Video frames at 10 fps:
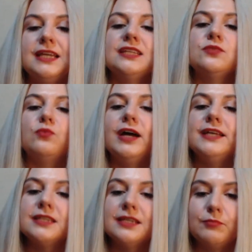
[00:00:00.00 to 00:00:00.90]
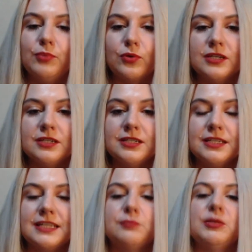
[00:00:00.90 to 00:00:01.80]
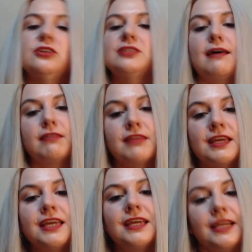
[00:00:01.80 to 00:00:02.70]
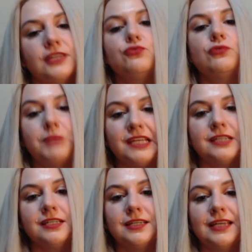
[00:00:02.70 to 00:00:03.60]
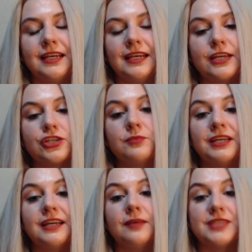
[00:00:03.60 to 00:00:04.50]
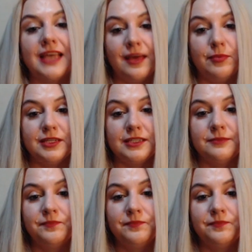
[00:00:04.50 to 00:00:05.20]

Is why is it important? Is because our thinking gets repeated and it actually becomes a habit.